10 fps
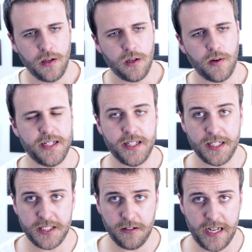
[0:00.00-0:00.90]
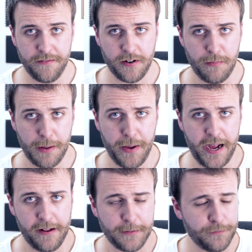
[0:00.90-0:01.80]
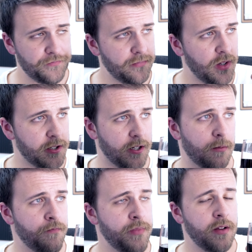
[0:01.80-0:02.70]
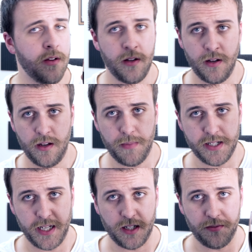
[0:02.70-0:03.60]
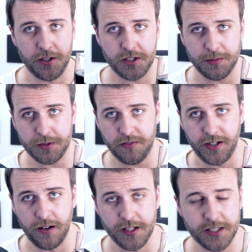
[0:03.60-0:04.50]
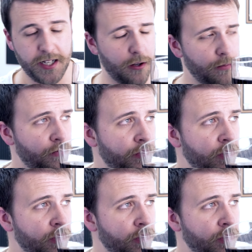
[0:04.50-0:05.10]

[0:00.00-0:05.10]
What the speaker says: granted, I still have it on my palate, so it might take a few sips to figure this out.